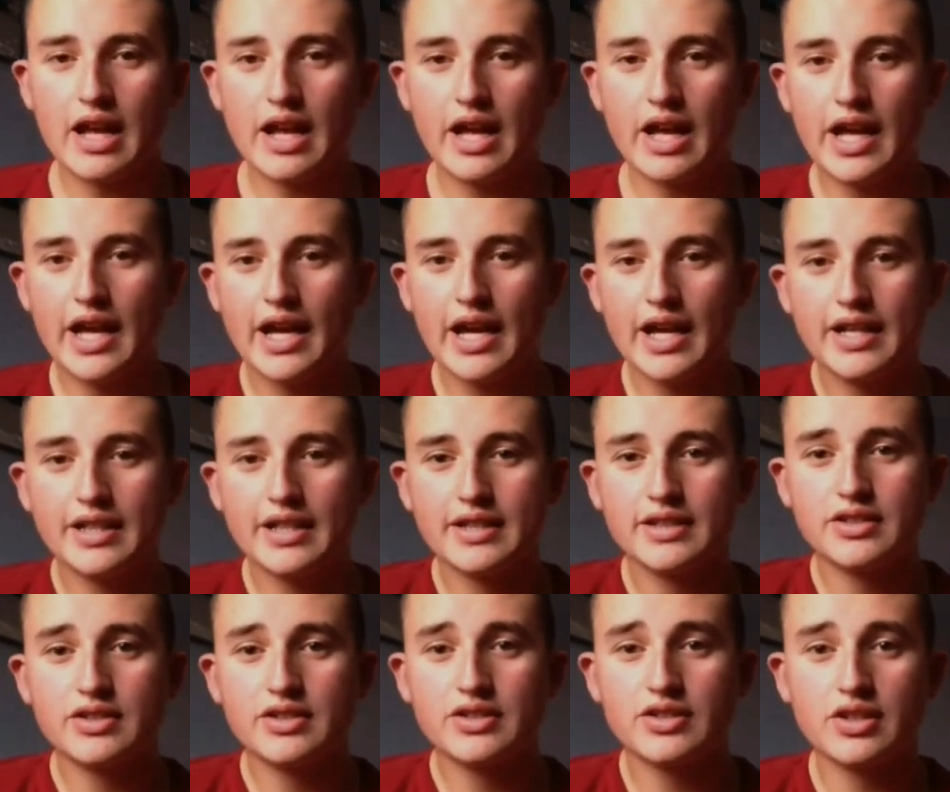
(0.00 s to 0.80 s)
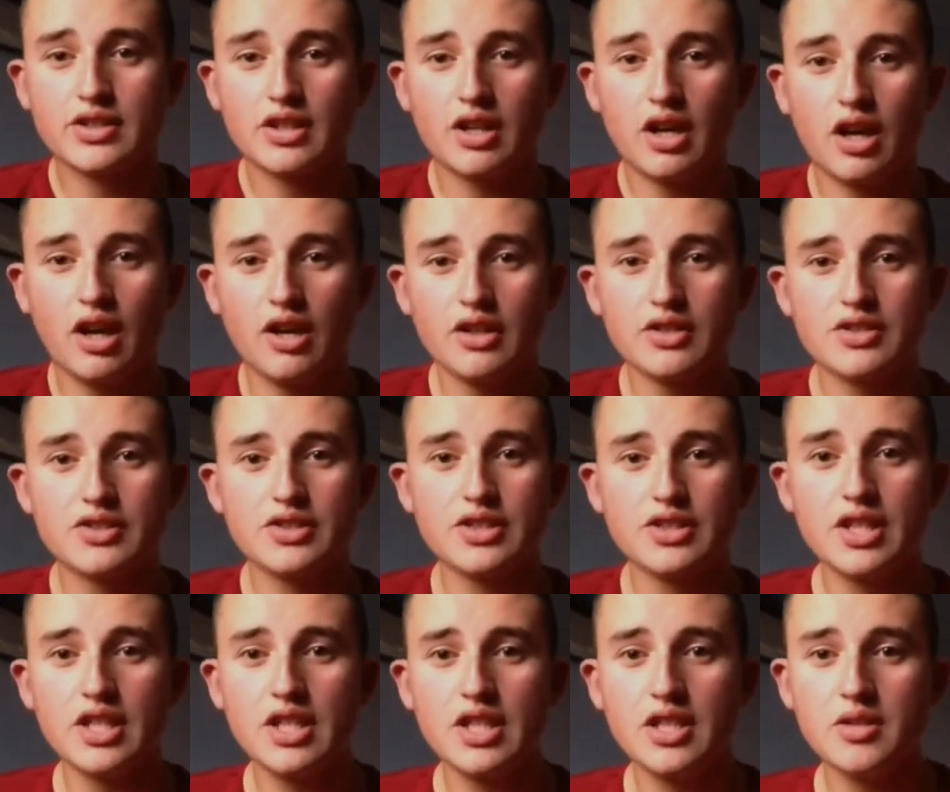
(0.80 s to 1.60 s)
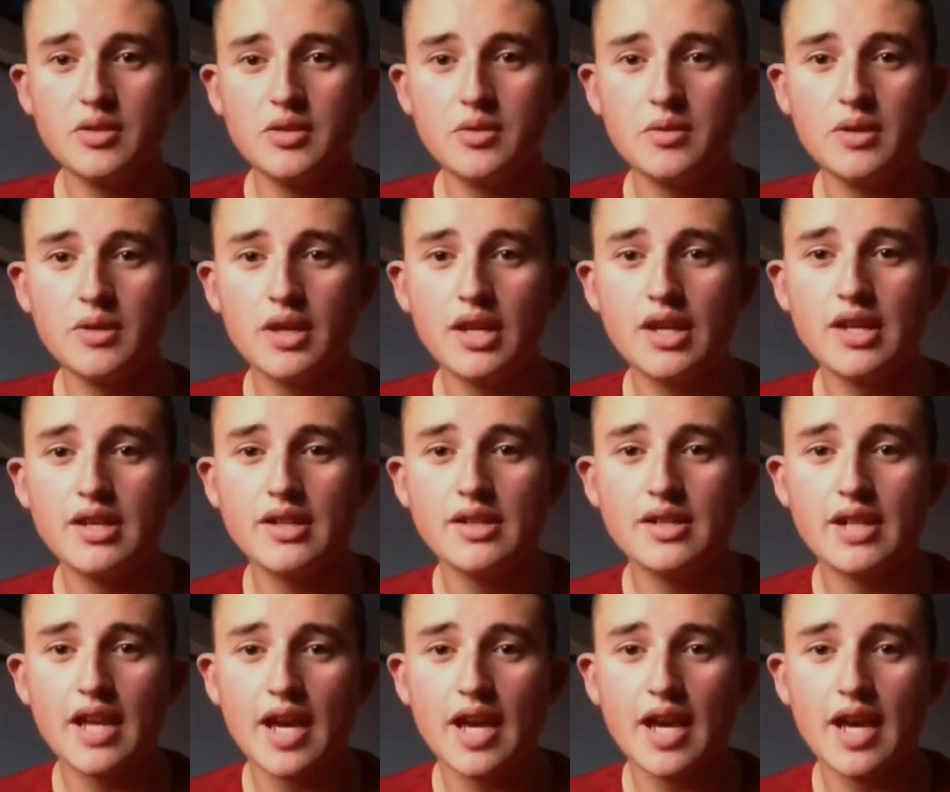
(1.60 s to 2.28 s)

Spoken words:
And I'll see you in